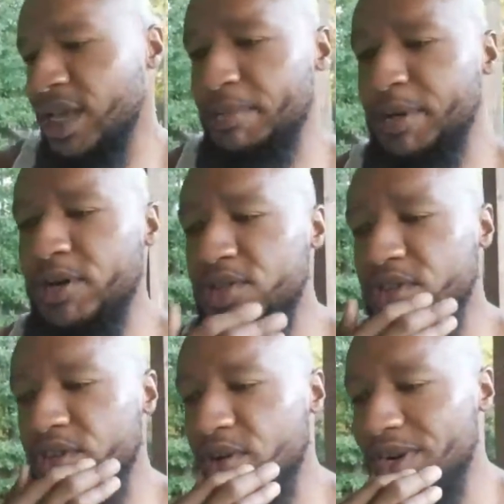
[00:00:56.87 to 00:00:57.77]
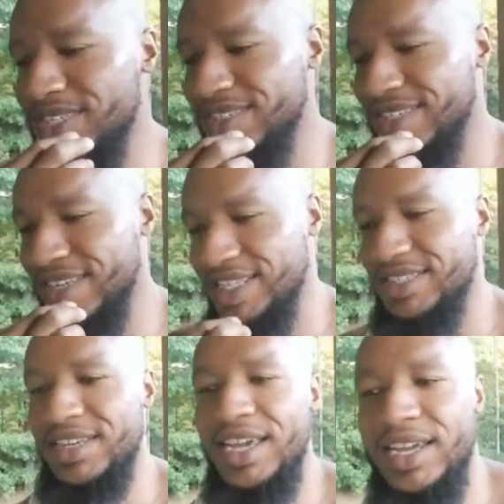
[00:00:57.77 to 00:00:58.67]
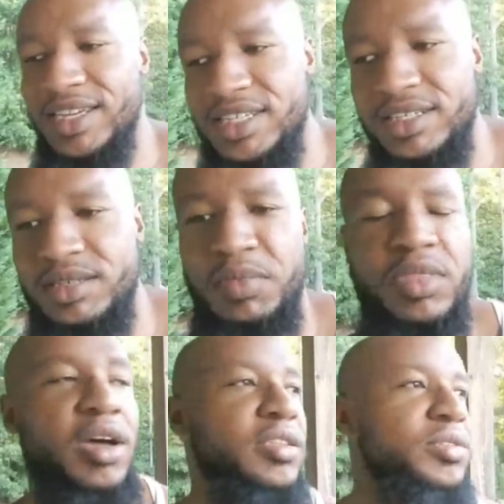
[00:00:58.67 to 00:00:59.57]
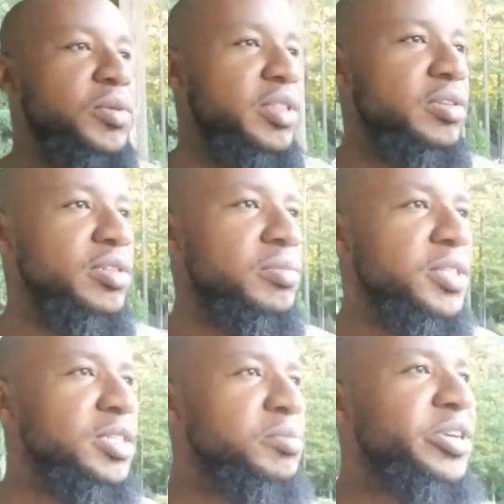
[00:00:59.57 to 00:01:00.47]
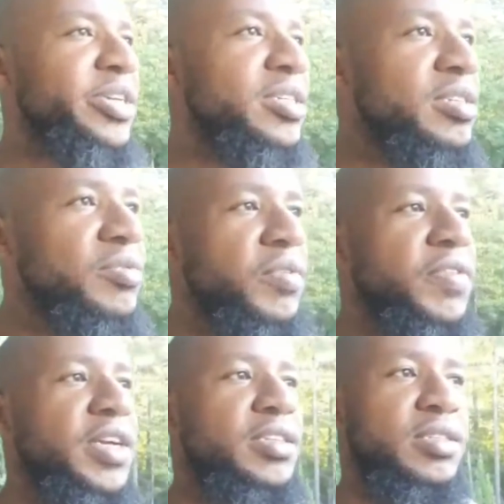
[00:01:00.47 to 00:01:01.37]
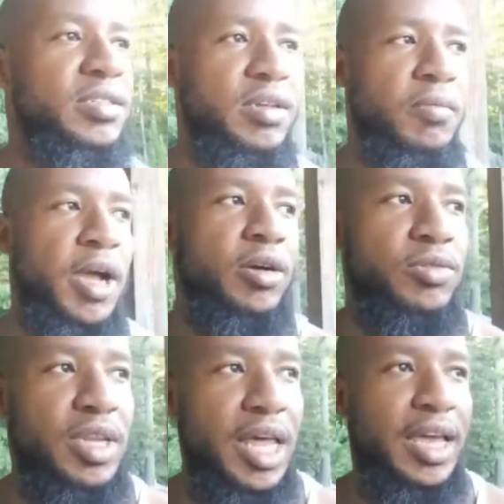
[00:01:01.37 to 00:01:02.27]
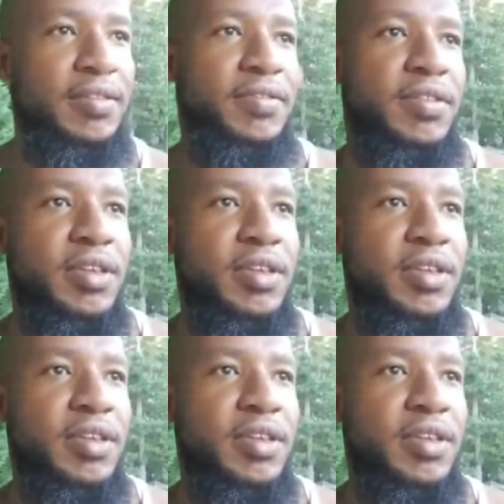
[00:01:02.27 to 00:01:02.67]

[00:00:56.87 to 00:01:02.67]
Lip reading: I pose you the question today. Today, I share some thoughts with you, some experiences and reflections on my own life.